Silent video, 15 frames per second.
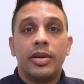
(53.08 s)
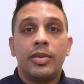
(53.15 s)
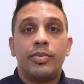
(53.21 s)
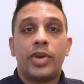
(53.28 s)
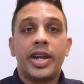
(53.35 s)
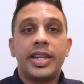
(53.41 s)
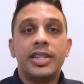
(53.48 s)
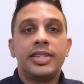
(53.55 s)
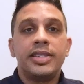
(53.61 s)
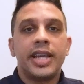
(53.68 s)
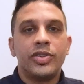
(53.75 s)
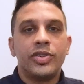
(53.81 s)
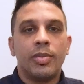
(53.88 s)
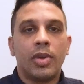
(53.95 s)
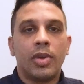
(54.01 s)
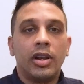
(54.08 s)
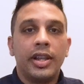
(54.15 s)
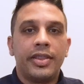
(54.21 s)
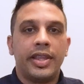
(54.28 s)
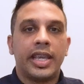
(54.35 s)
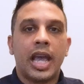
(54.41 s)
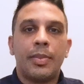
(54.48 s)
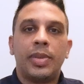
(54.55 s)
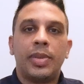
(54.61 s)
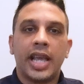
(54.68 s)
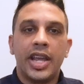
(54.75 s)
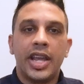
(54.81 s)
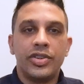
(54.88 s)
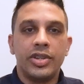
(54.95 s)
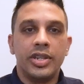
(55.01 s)
Breaking down your monolithic
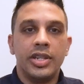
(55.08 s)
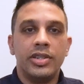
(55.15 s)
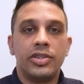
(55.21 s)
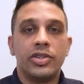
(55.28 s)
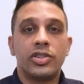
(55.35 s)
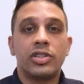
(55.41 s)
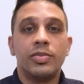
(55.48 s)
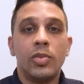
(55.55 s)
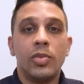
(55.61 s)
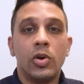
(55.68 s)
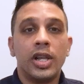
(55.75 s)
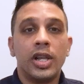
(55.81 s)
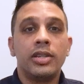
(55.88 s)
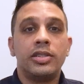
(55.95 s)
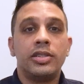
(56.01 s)
application into smaller,